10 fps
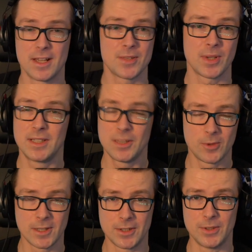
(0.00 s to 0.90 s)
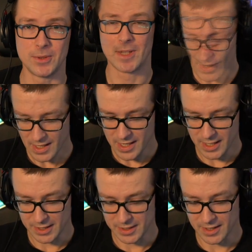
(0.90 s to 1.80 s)
So I didn't want to do that,
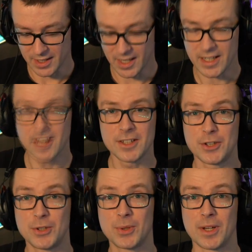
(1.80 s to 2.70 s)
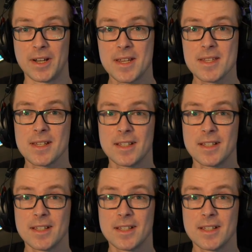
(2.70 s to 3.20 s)
and I kind of took a risk.